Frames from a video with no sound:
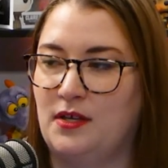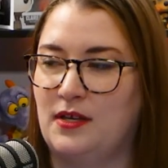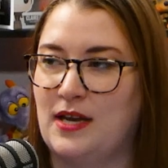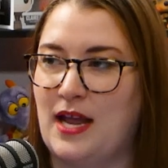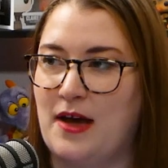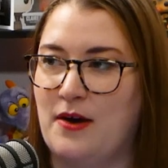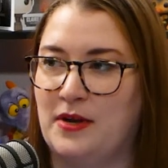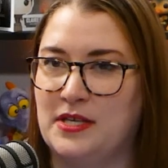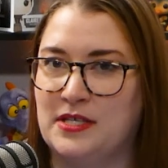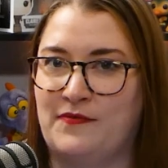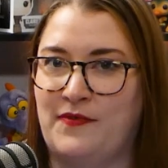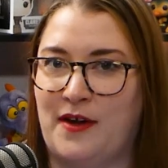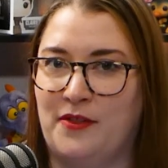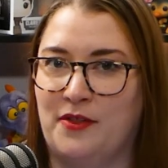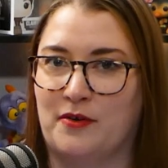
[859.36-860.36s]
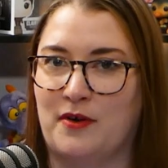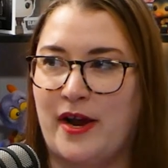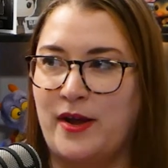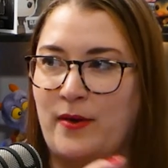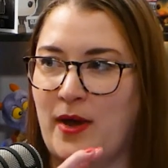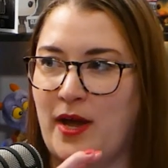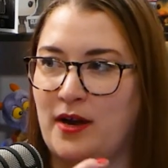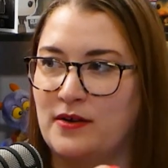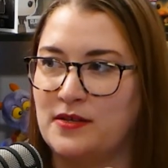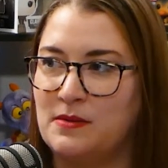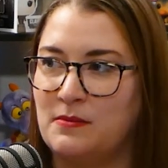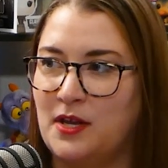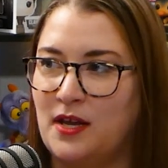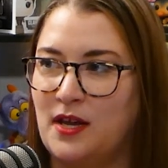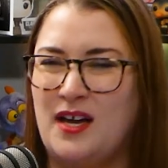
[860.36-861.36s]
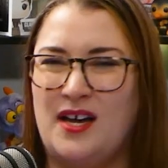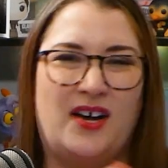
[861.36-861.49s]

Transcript: now he's found the right way yeah something? it